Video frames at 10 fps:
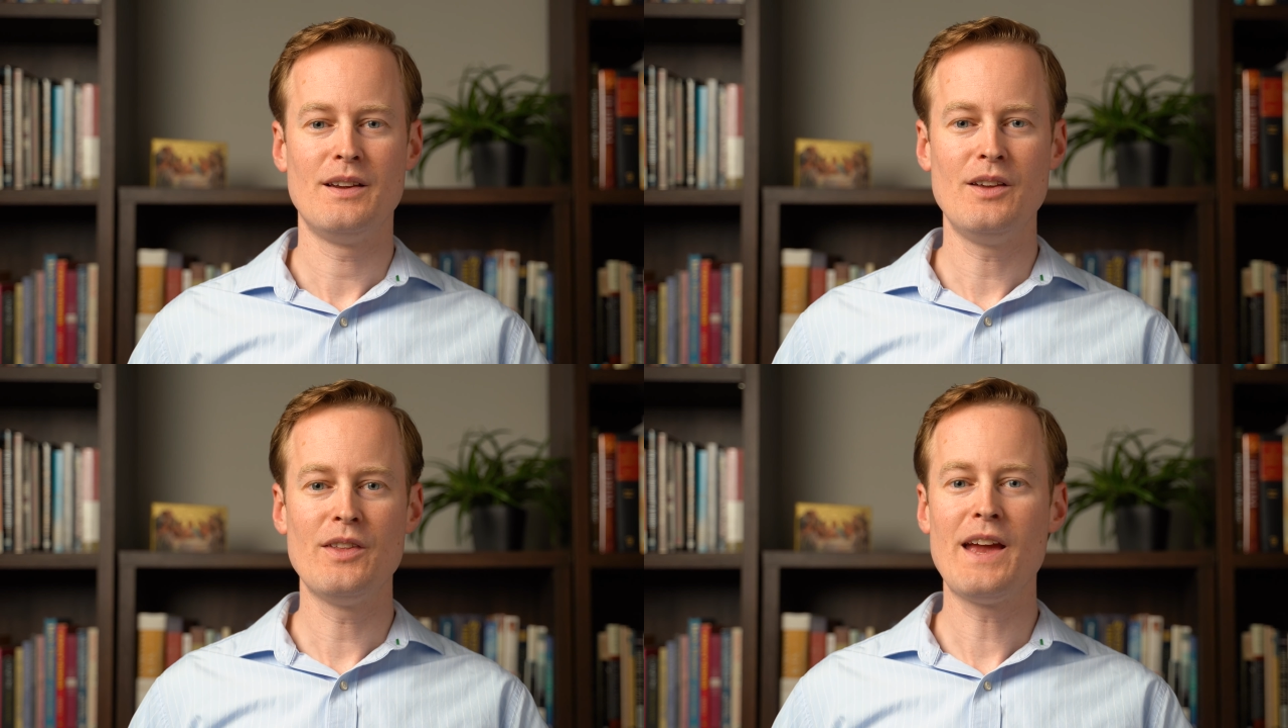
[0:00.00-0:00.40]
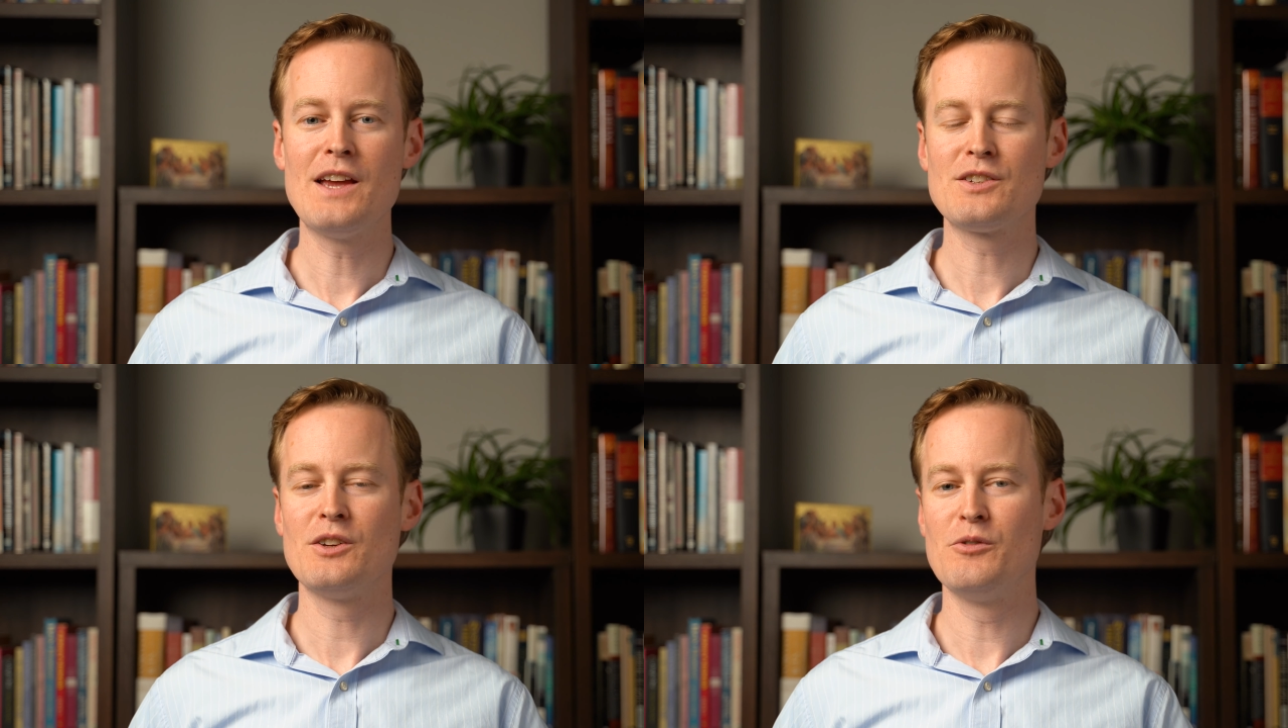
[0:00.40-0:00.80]
in the
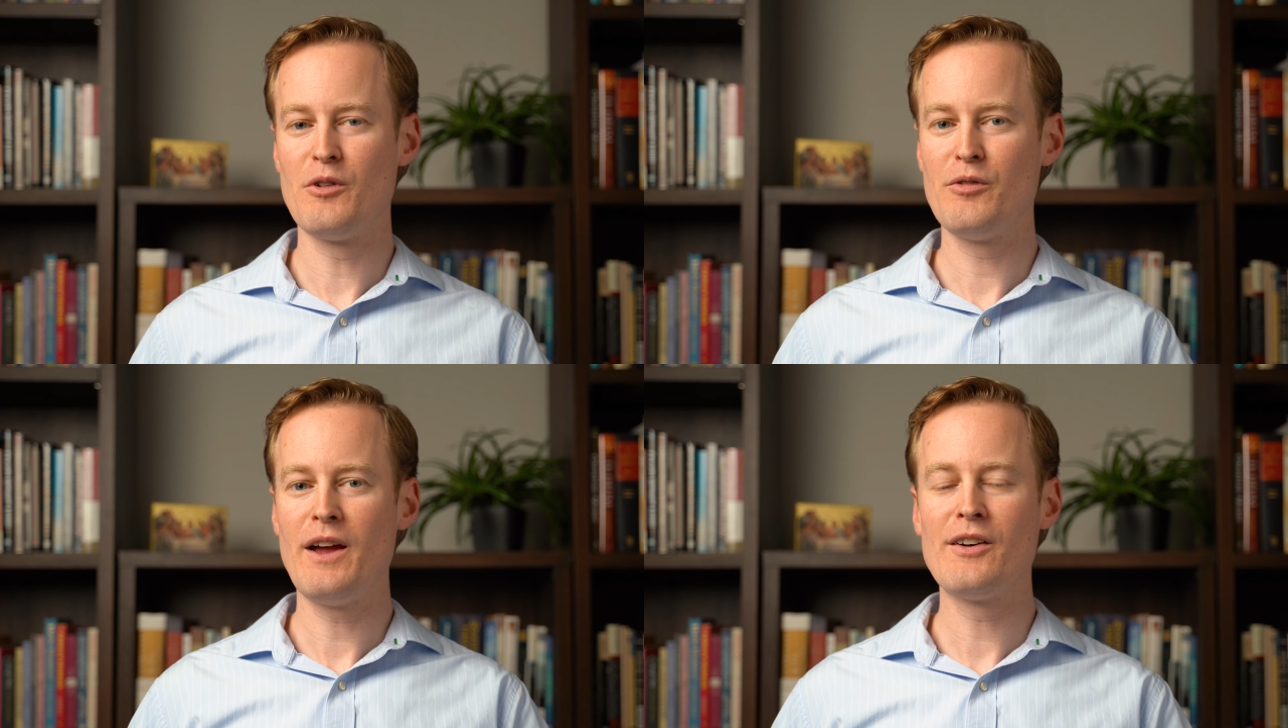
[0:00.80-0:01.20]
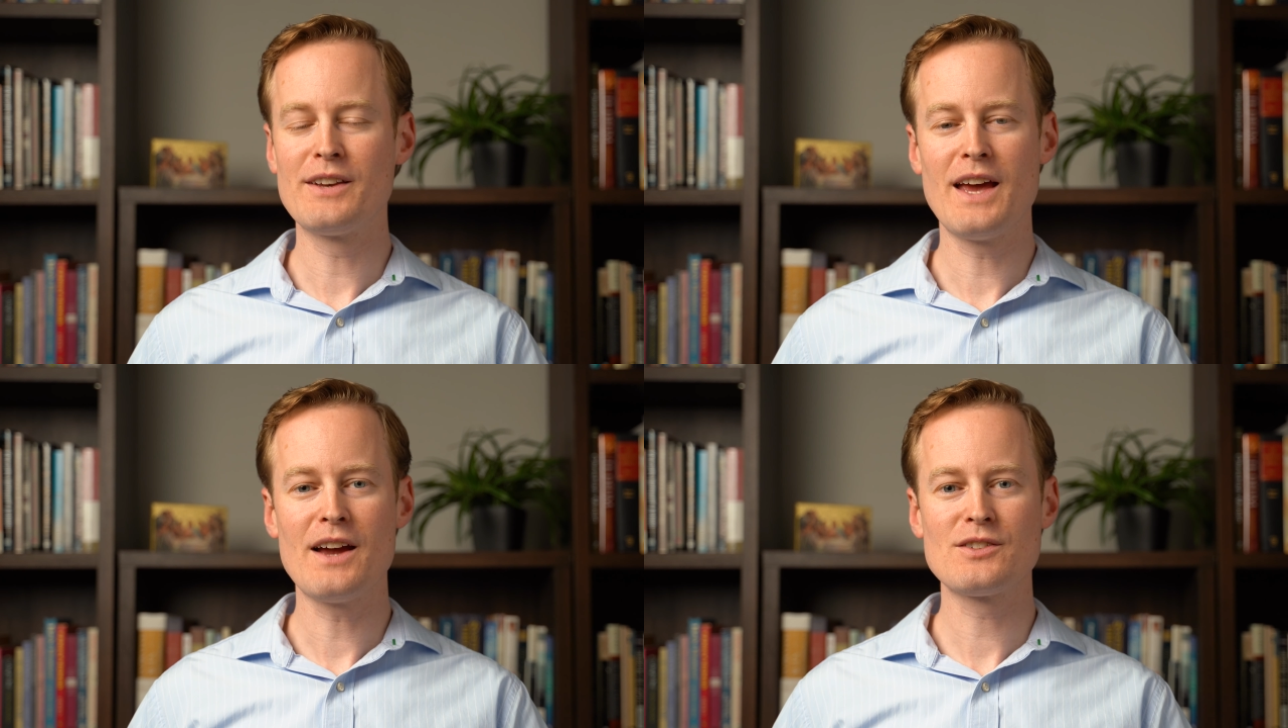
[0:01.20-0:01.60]
case of filing
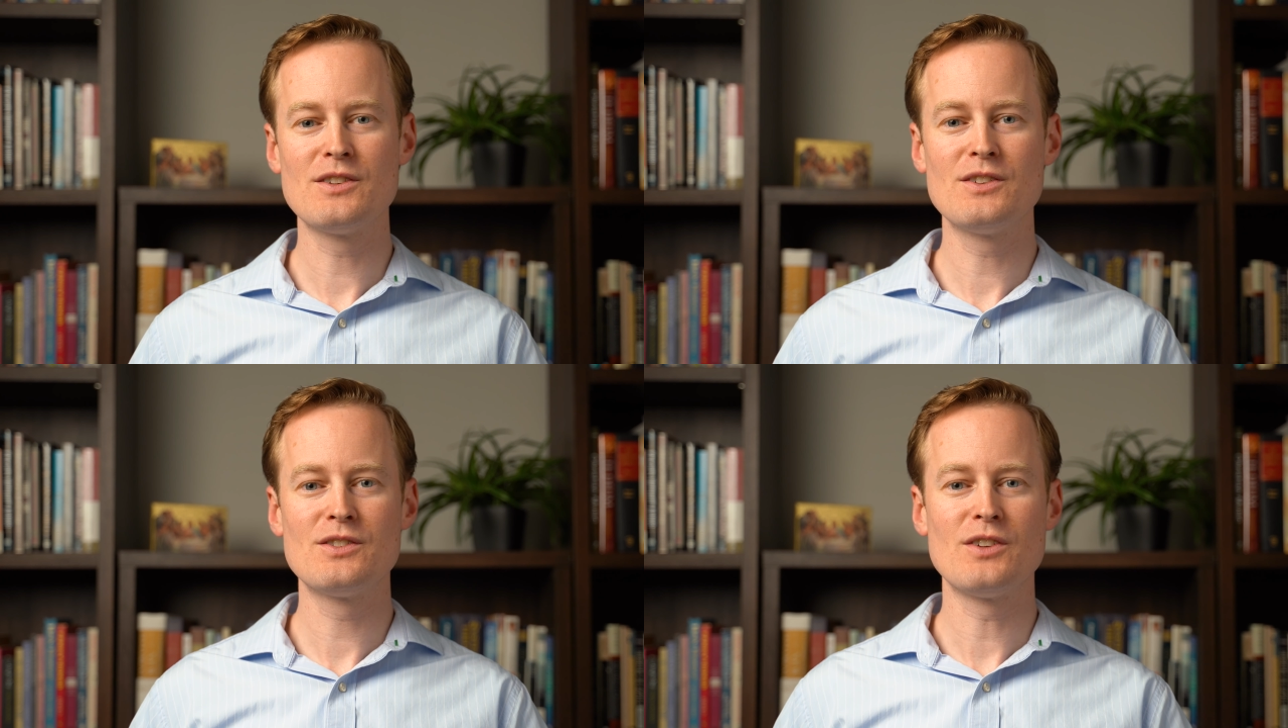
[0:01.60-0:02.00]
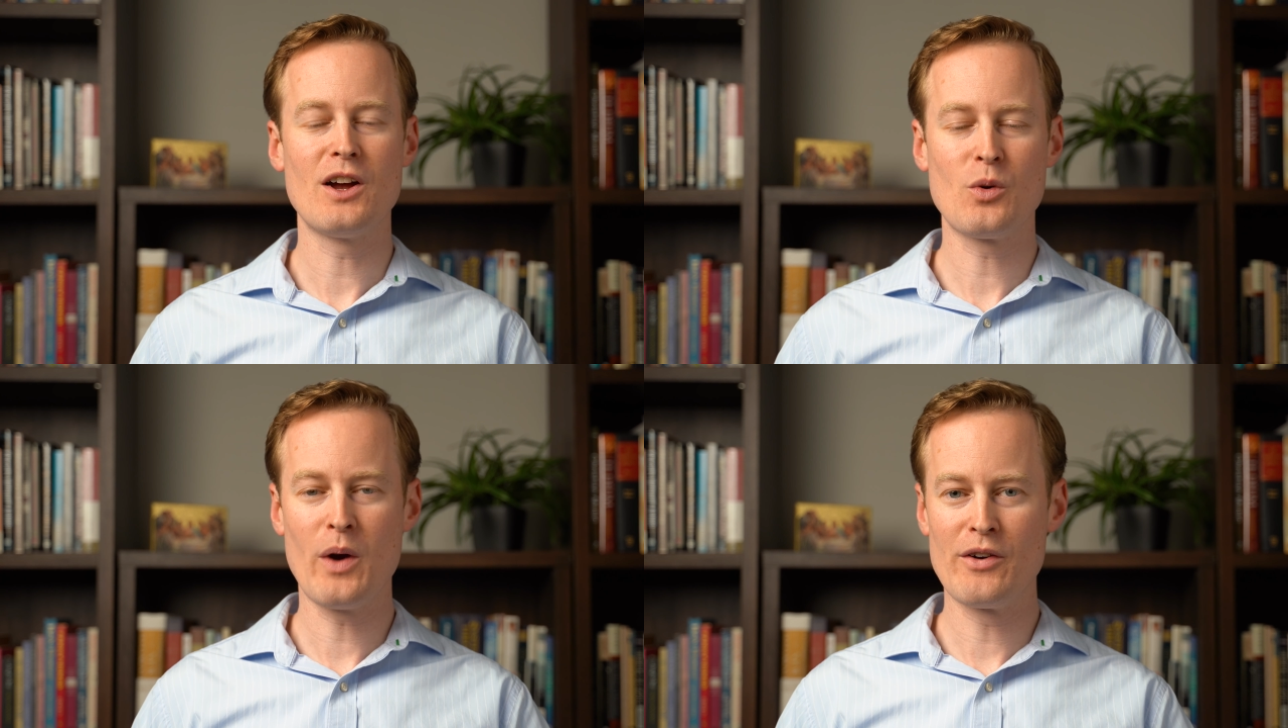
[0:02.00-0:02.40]
taxes,
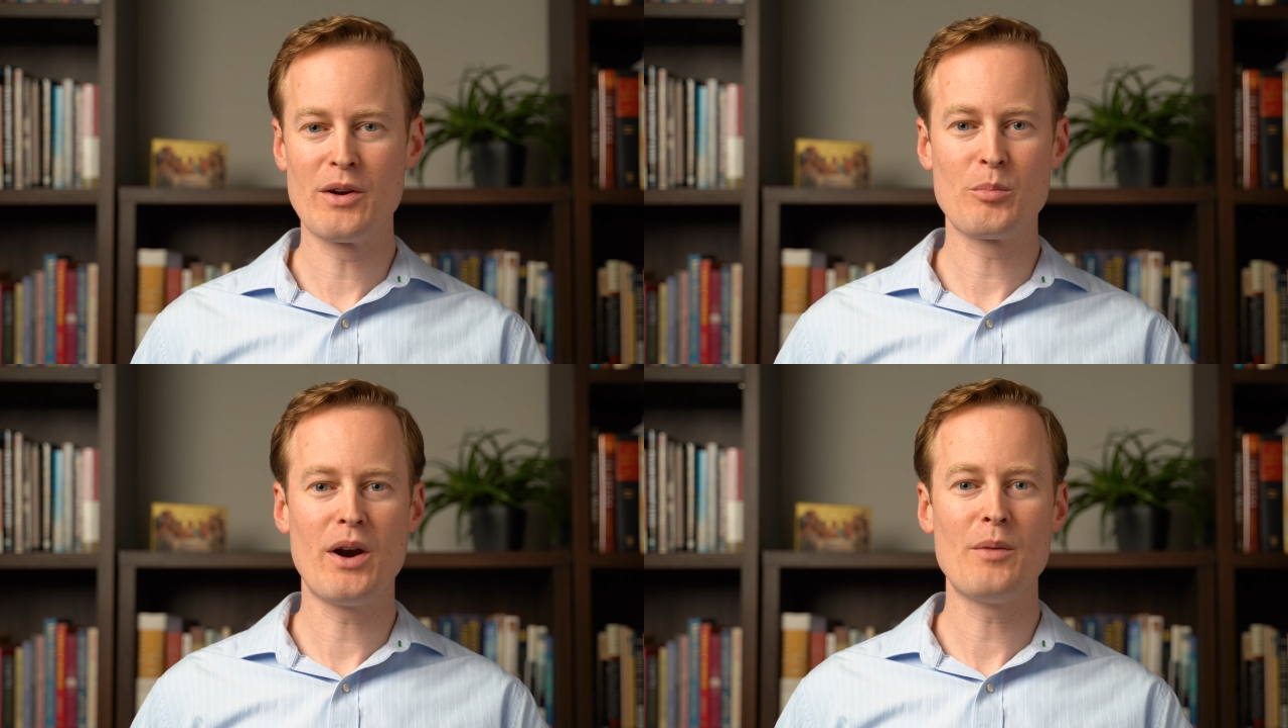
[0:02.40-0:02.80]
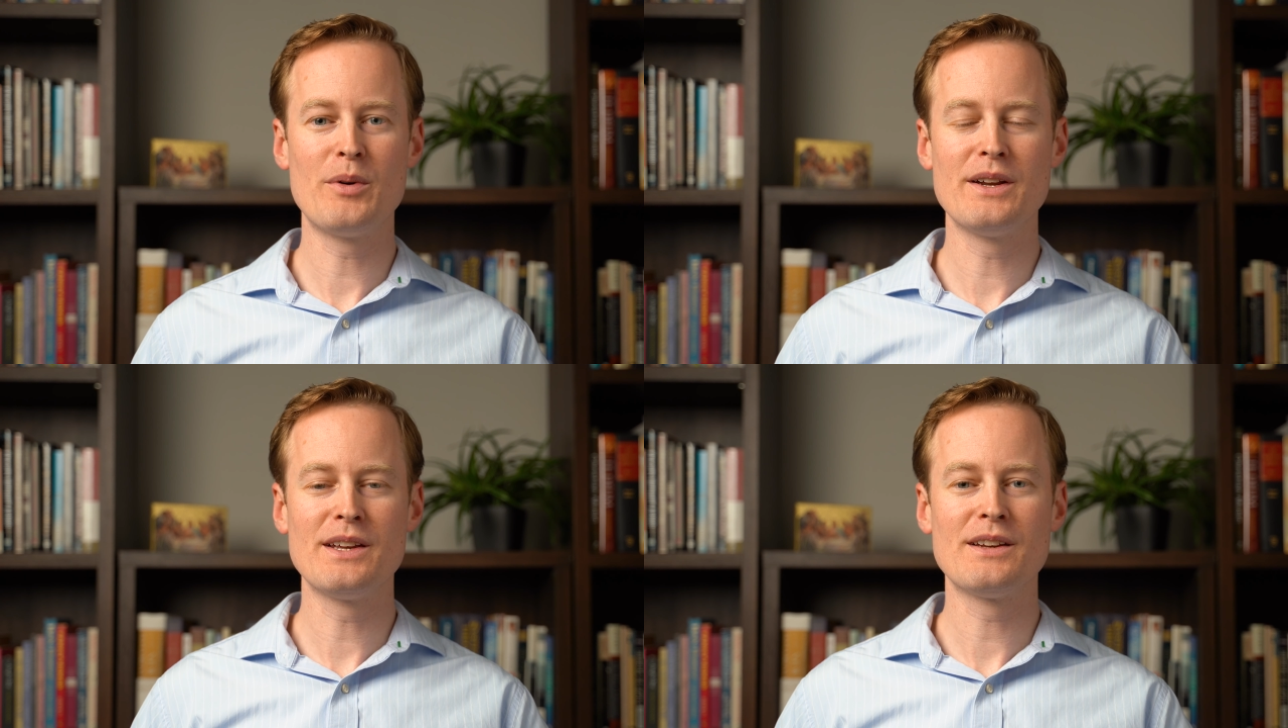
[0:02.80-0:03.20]
acquiring
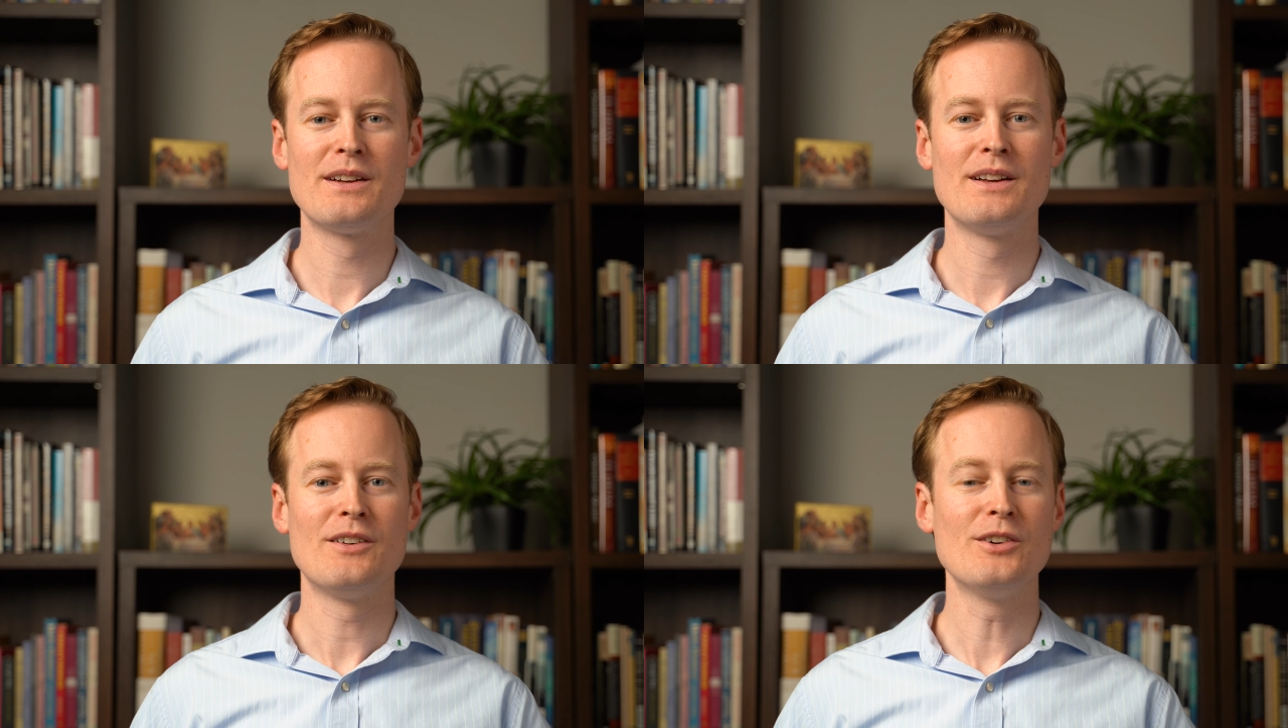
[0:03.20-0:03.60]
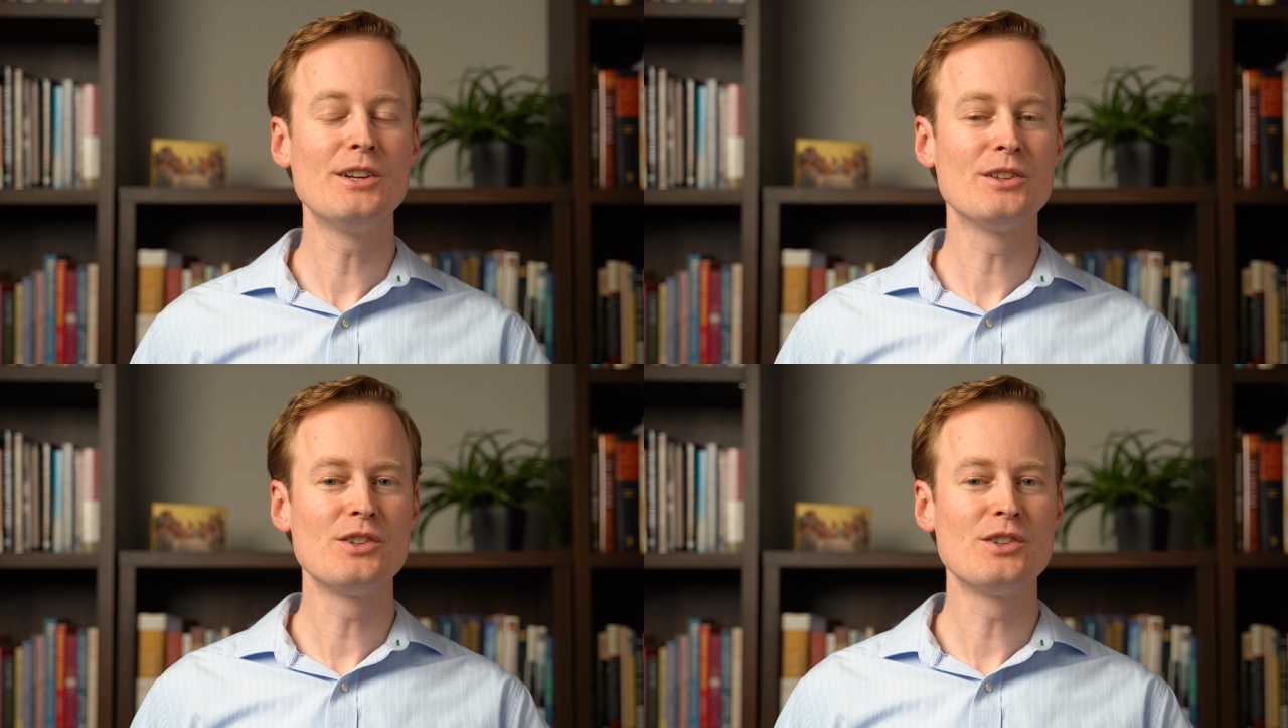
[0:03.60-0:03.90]
property, legal